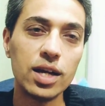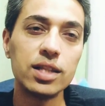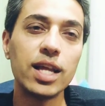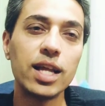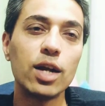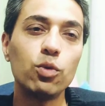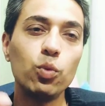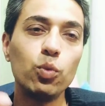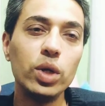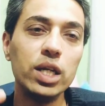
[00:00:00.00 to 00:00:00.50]

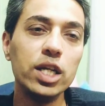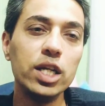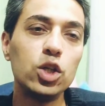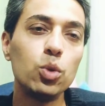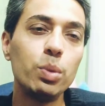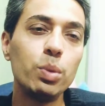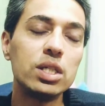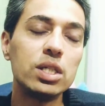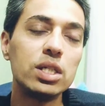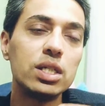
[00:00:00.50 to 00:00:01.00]
that we need
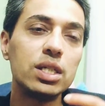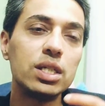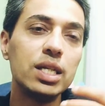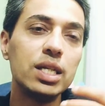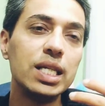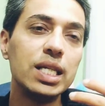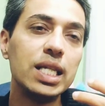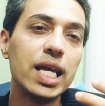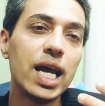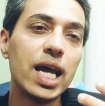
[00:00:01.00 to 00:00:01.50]
to be
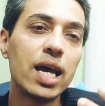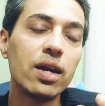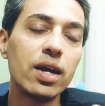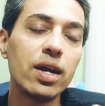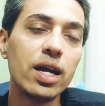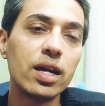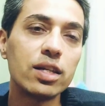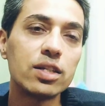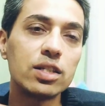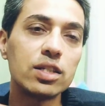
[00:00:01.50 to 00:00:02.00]
there
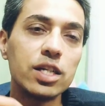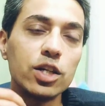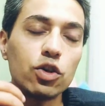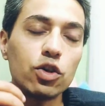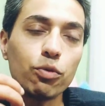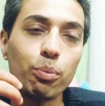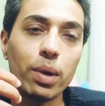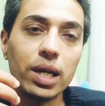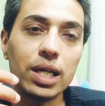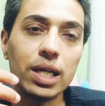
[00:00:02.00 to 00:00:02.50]
in a state
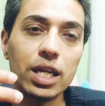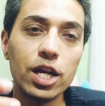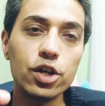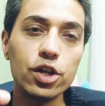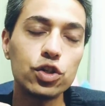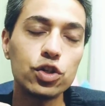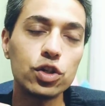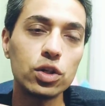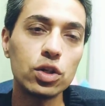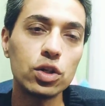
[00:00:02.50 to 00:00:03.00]
of
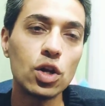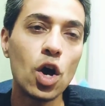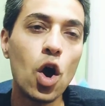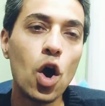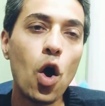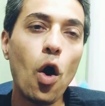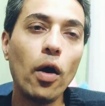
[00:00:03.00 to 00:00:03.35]
meditation